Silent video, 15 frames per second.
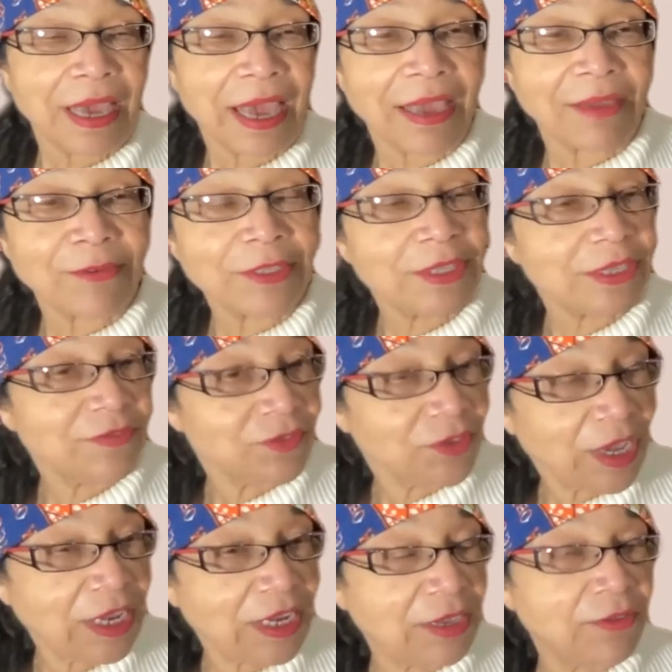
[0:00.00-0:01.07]
I received
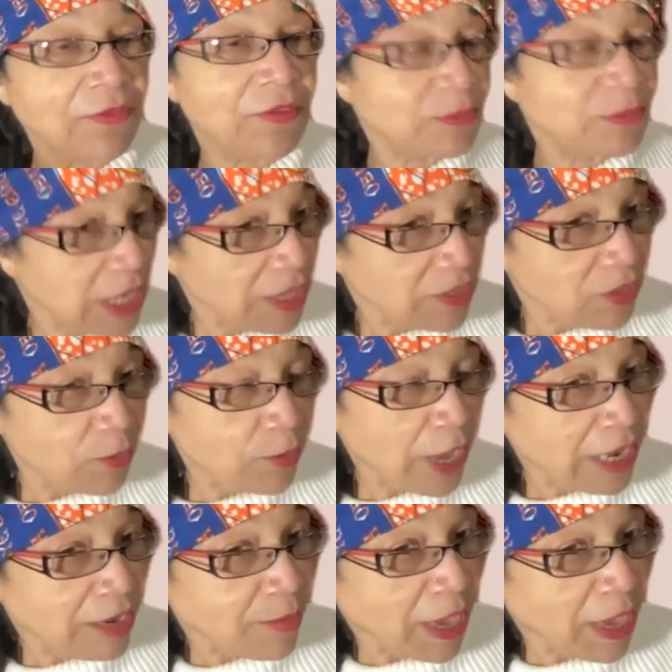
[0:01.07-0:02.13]
training from Jen the
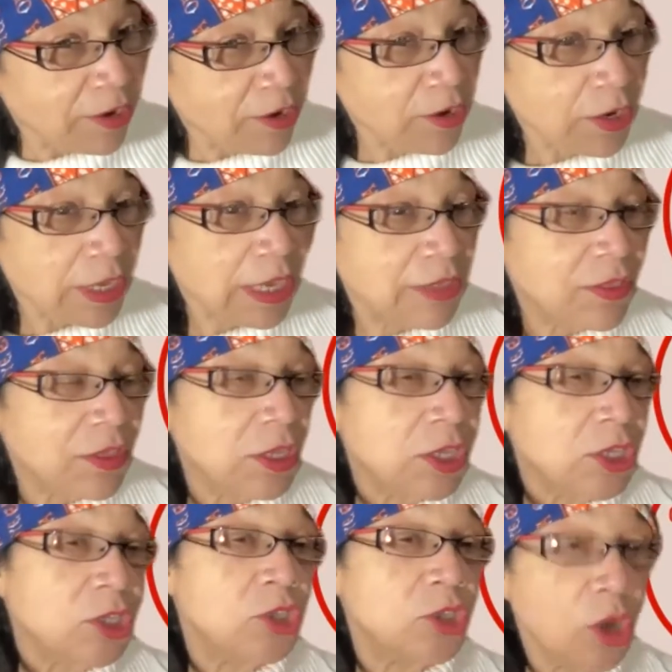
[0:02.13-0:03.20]
Rainmaker in the
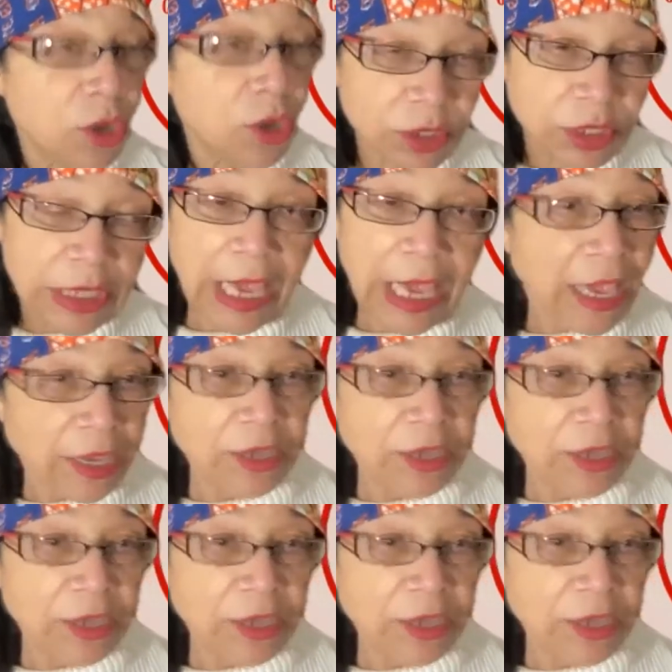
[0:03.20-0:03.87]
Toltec